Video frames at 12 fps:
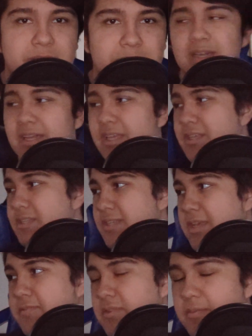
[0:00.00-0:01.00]
I
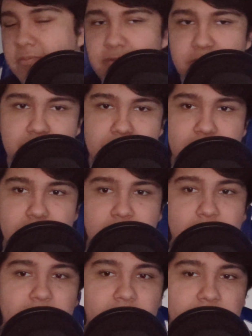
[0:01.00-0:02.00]
saved up for
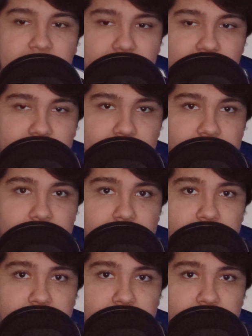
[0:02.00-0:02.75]
about a year